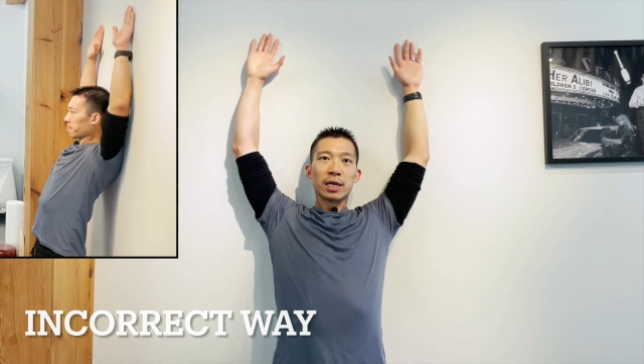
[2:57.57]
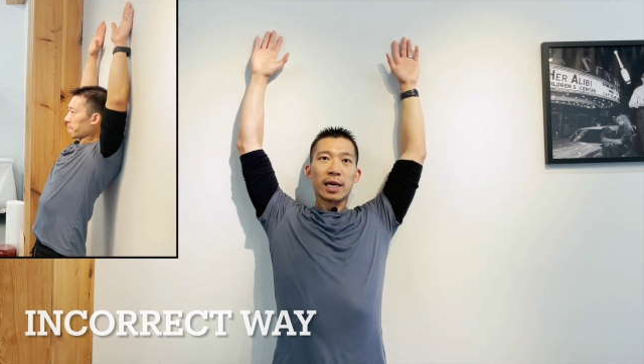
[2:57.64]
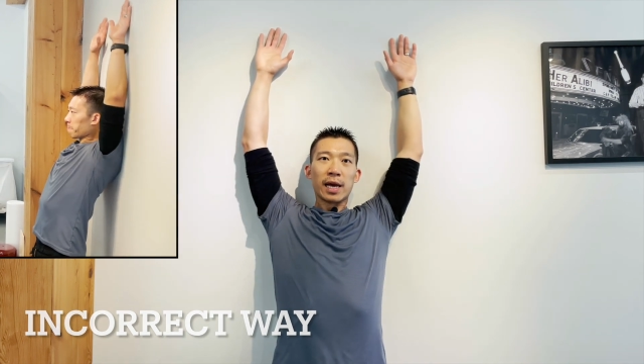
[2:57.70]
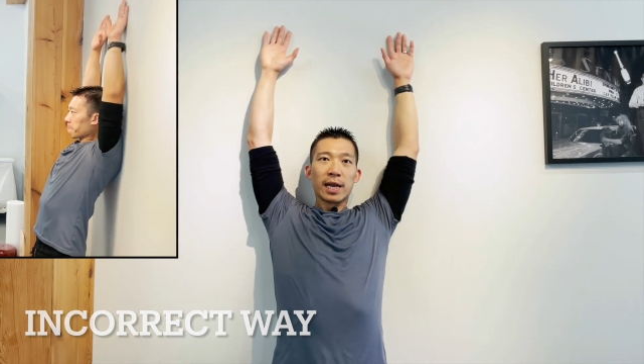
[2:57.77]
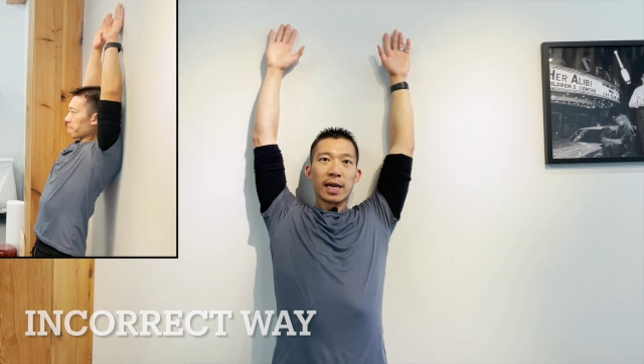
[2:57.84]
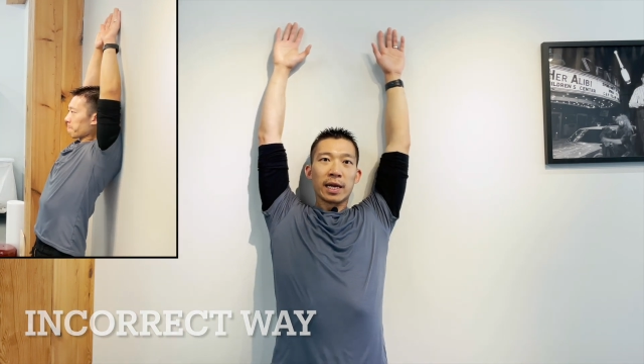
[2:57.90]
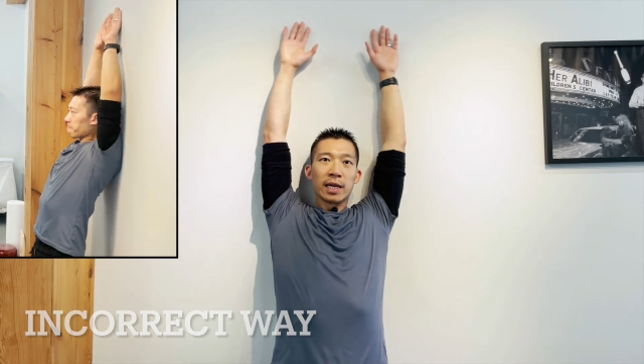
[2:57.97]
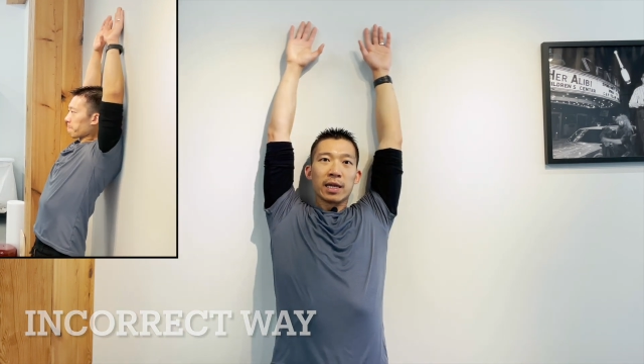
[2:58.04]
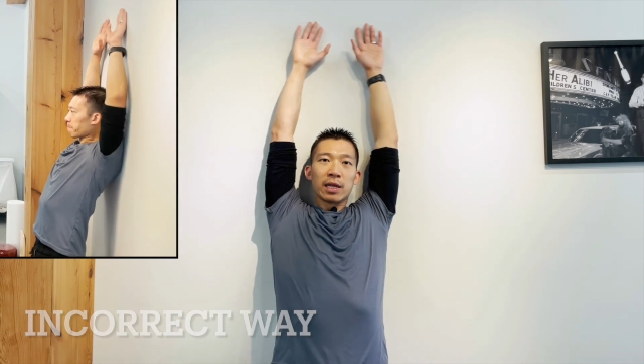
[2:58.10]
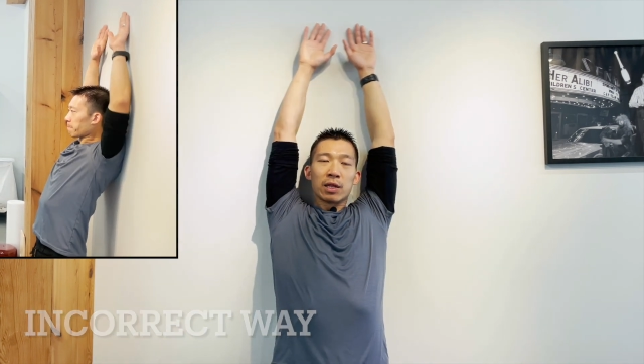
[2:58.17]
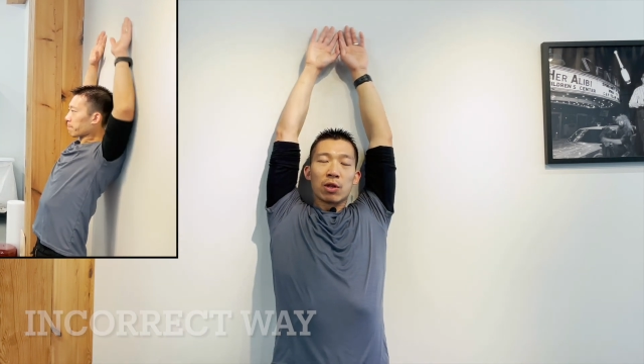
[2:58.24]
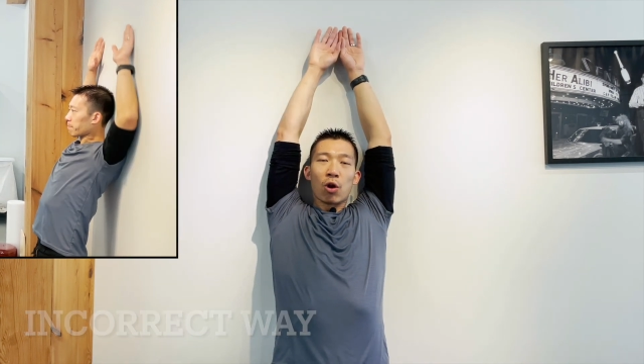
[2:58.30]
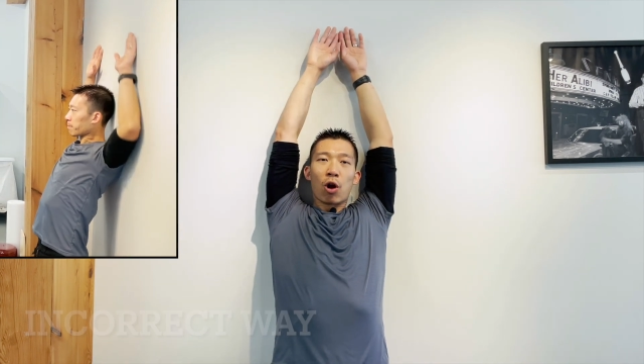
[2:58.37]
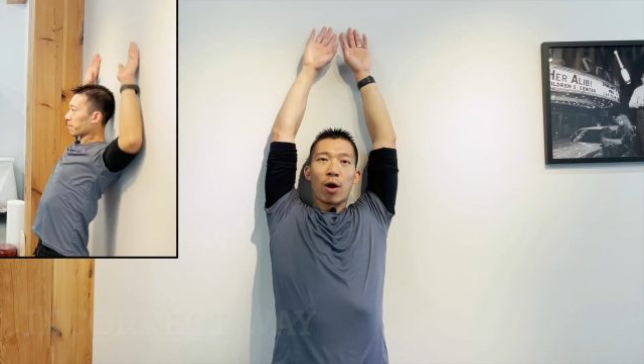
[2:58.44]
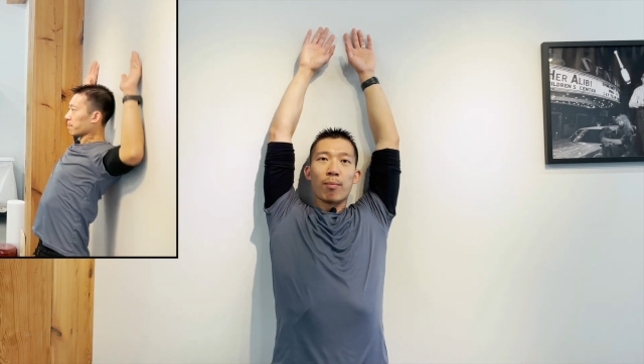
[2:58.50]
getting
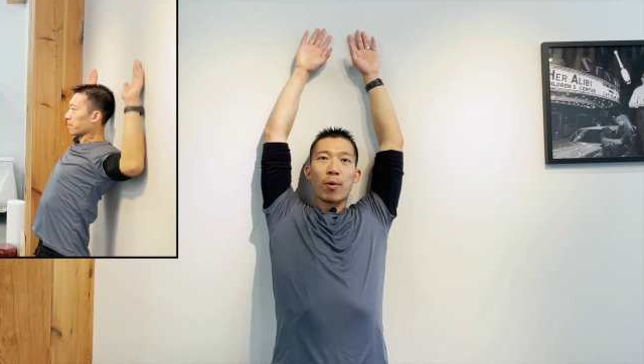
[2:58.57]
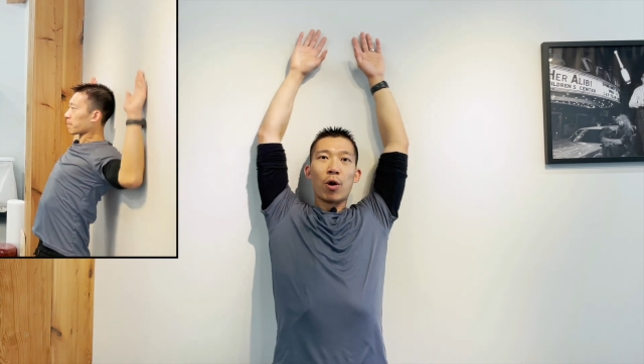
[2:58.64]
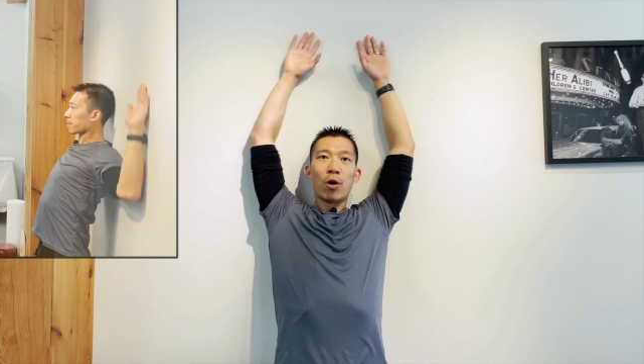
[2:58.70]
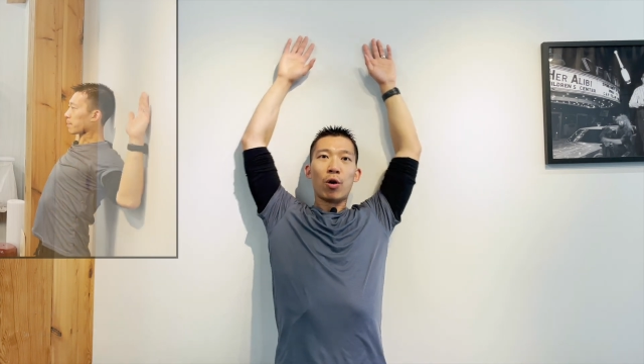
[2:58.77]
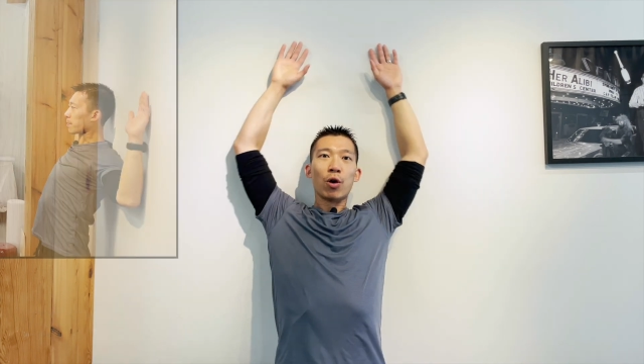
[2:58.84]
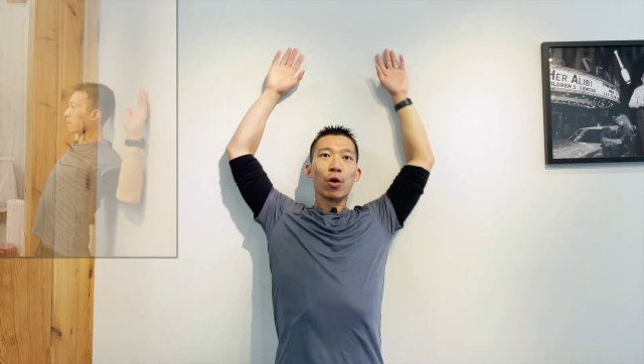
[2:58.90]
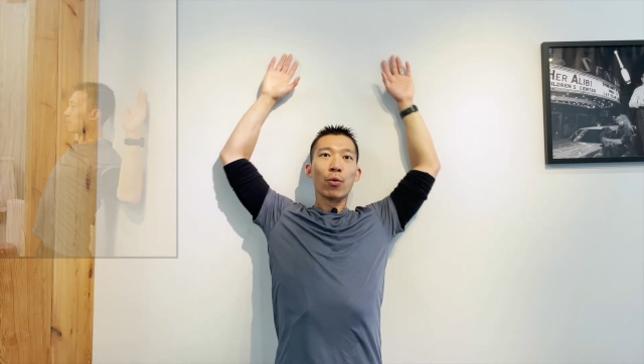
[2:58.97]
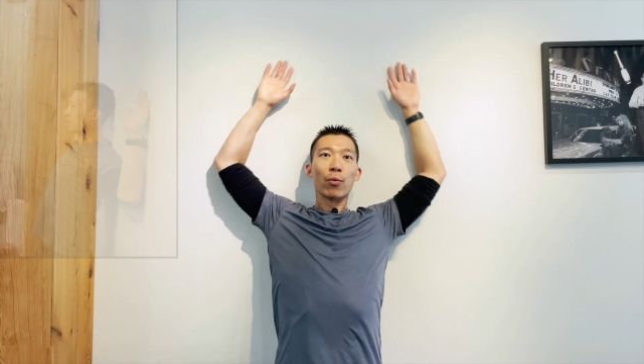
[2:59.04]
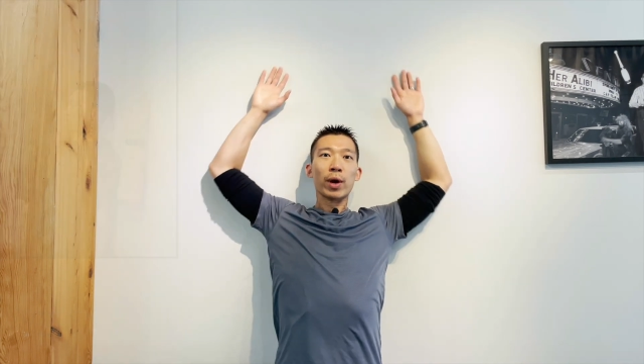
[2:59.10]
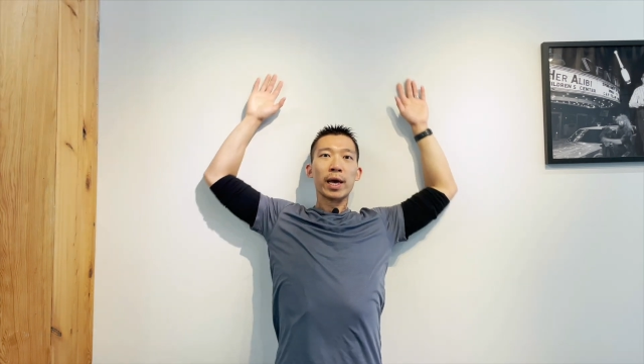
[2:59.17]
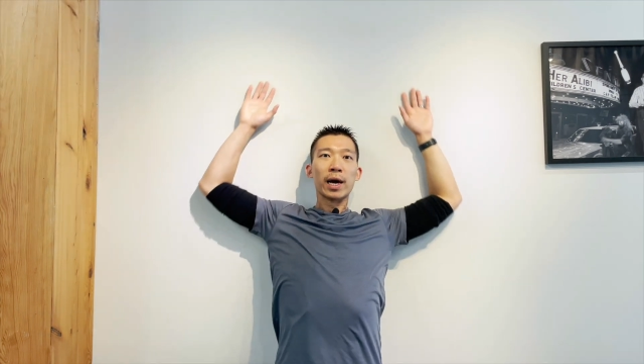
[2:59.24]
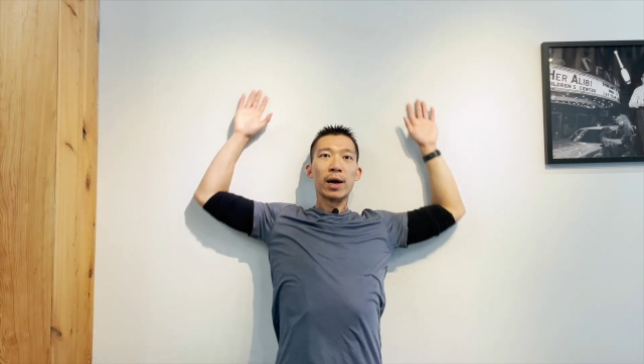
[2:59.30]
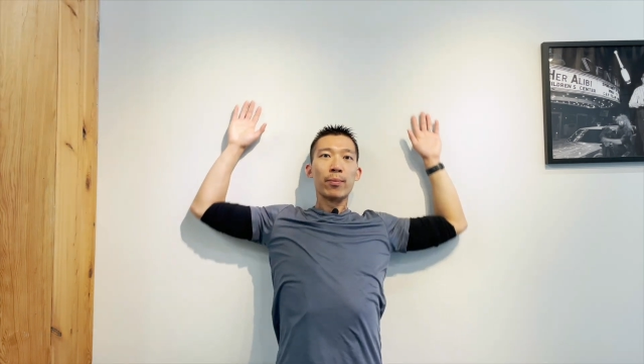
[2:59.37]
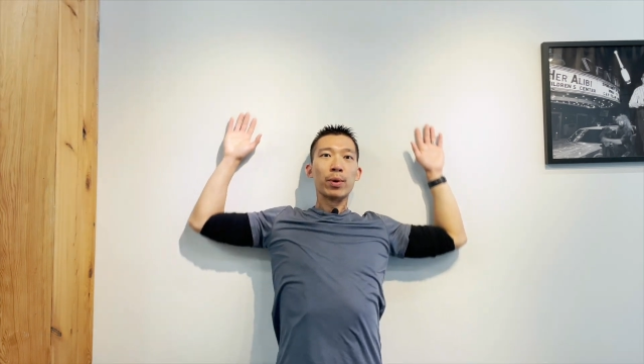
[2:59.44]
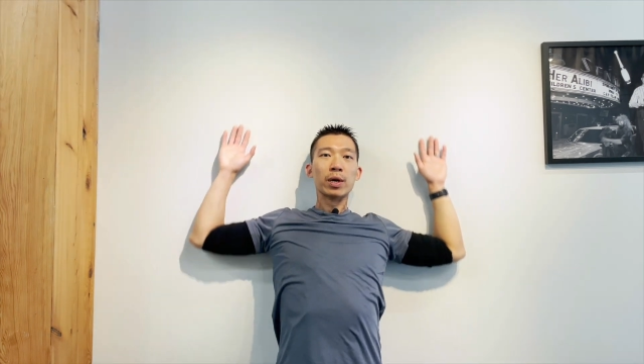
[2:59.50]
the arm all the
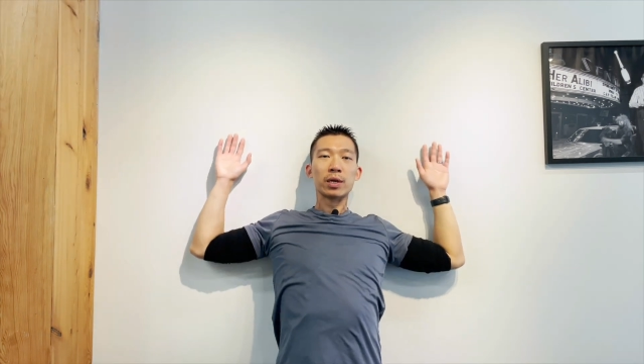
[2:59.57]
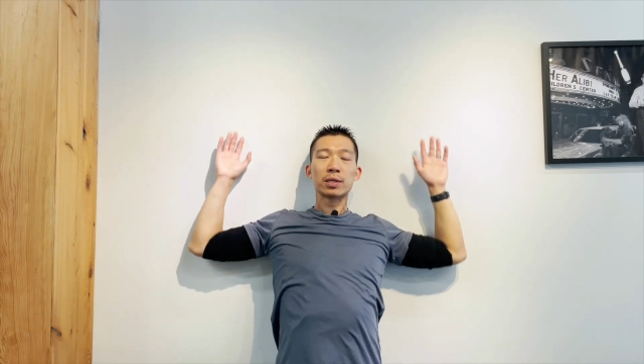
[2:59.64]
way up.